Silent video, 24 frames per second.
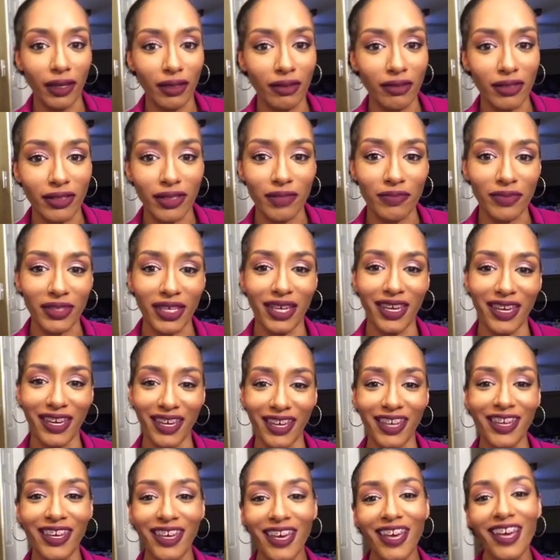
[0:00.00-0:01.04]
or something.
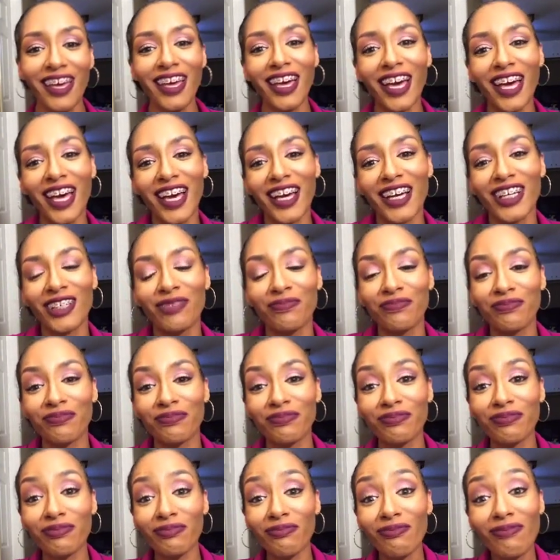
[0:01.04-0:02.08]

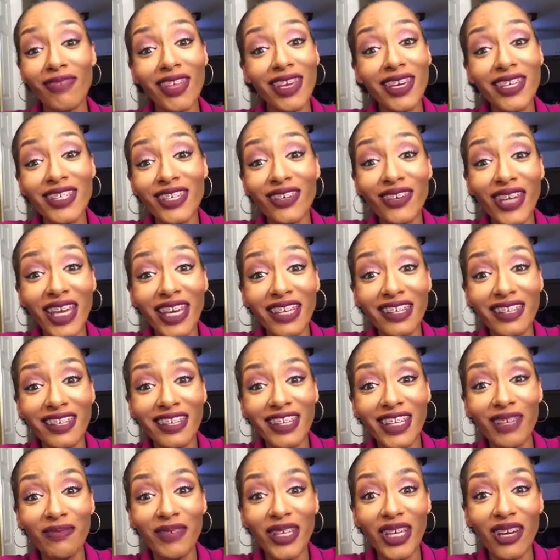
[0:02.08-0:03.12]
So again,
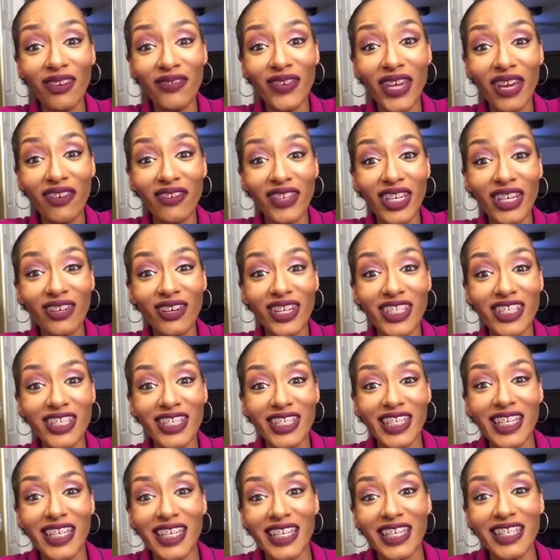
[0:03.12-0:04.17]
let me know if you have any
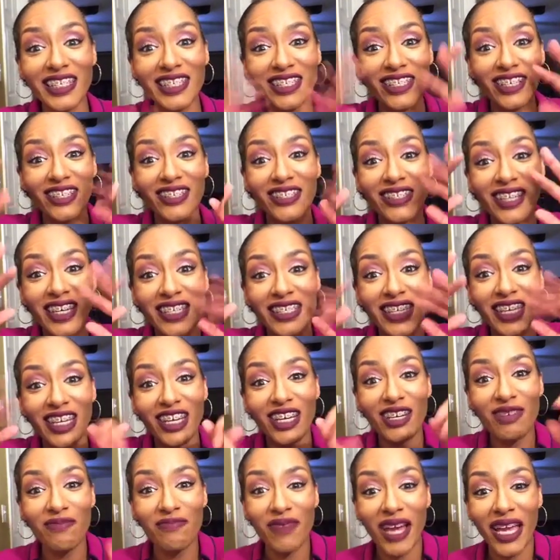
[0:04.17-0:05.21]
questions. Talk to you guys later.
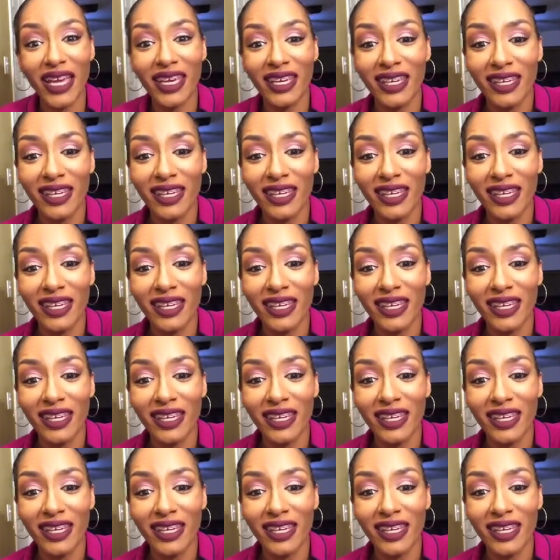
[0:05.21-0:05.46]
Bye.